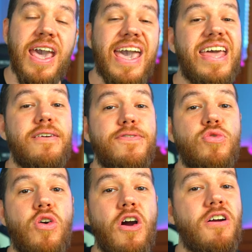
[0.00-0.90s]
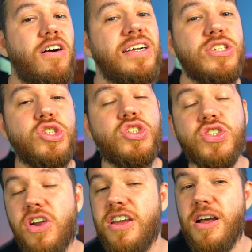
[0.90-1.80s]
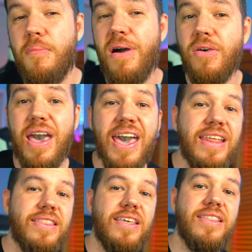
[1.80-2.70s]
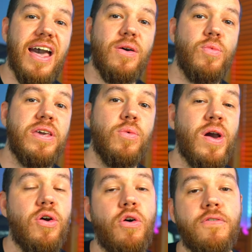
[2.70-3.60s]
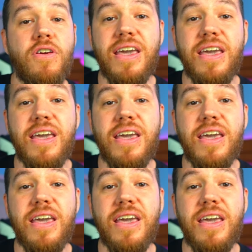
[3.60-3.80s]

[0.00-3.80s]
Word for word: And if you are uncertain about anything that we went over